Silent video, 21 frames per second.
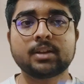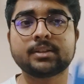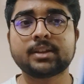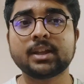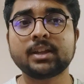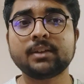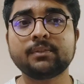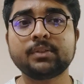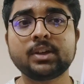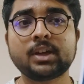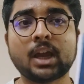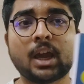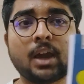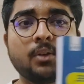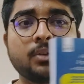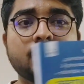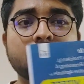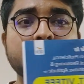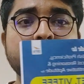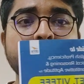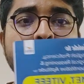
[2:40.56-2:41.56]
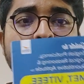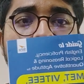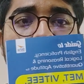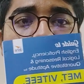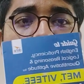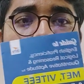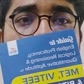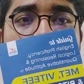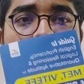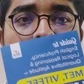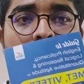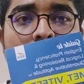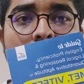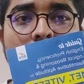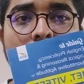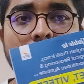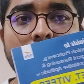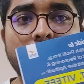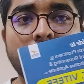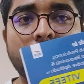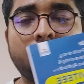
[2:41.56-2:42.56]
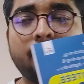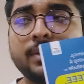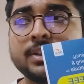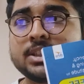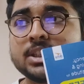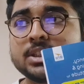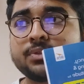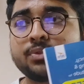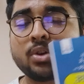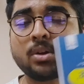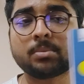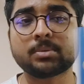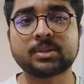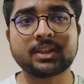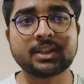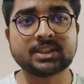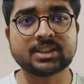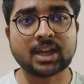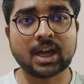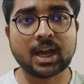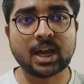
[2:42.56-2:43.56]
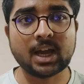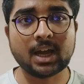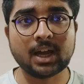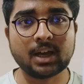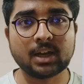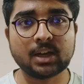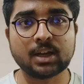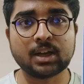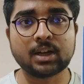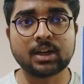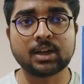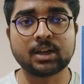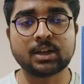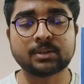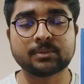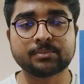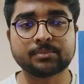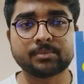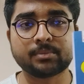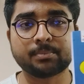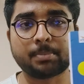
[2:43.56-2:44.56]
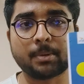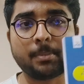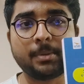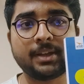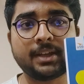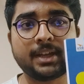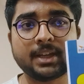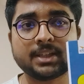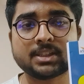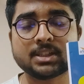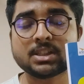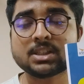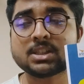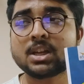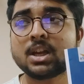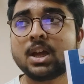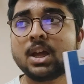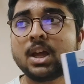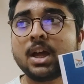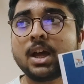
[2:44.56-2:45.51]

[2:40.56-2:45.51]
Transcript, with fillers: we have this book which is from Disha publications.